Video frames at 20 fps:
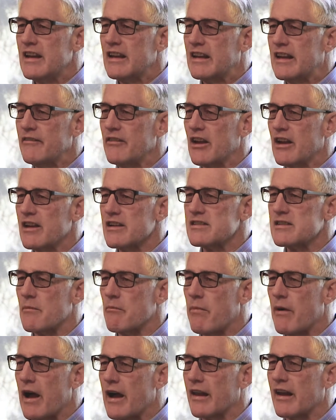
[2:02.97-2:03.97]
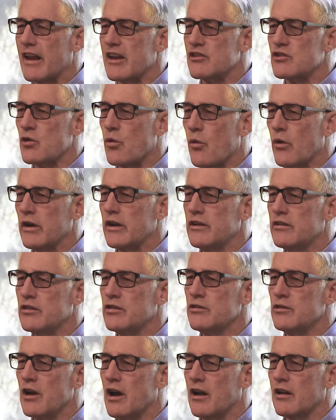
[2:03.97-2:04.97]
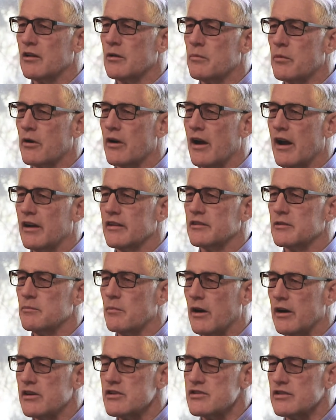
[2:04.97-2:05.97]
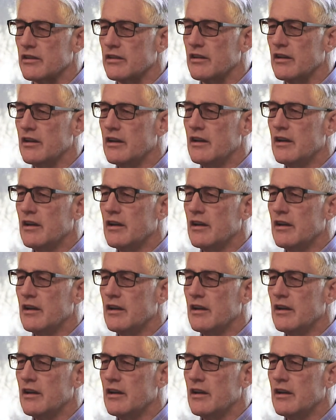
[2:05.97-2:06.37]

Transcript: giving us about a $22 per ounce margin.